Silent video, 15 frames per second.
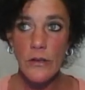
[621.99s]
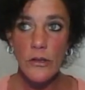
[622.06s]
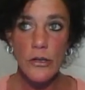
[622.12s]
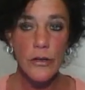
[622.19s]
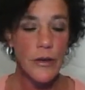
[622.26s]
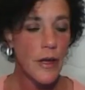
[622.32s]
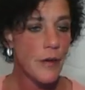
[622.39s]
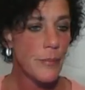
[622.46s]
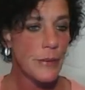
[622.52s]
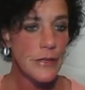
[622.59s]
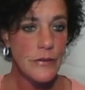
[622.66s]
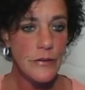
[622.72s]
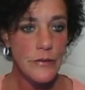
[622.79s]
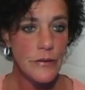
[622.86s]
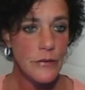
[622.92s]
Look up
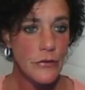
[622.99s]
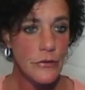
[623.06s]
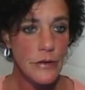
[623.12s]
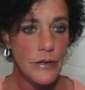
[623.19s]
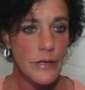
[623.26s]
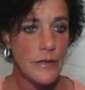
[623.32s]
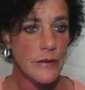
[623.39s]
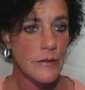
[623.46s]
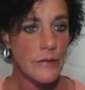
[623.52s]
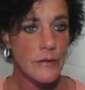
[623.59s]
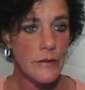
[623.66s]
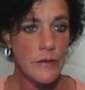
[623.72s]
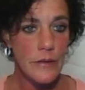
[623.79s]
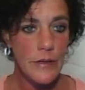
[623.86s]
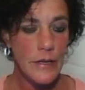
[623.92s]
into the
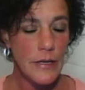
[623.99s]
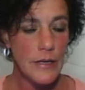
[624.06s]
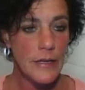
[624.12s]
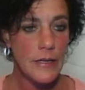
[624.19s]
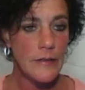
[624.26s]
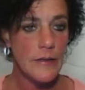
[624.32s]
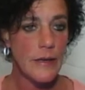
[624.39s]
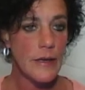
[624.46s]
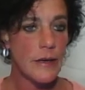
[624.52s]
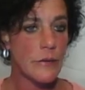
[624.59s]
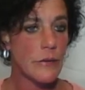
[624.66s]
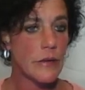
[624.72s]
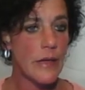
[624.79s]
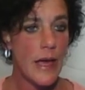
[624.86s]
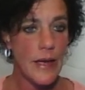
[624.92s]
trees. Look at anything.
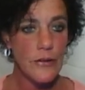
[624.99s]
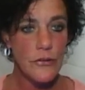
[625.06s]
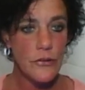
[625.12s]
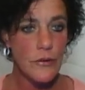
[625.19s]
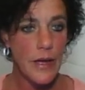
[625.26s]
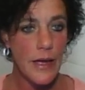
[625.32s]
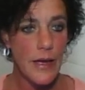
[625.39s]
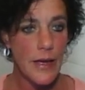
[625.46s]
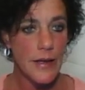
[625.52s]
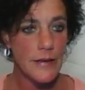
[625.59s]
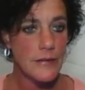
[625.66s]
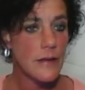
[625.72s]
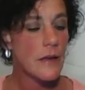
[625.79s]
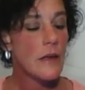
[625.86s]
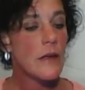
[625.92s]
Relax your
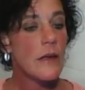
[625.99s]
gaze.